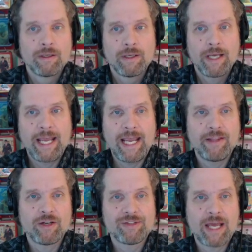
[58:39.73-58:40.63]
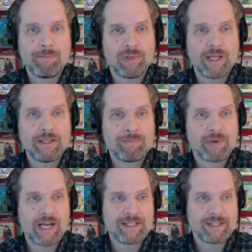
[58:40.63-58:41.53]
Hey, there's that blood
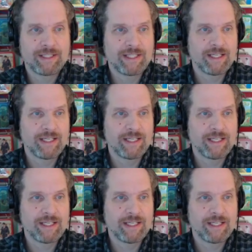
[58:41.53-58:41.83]
price that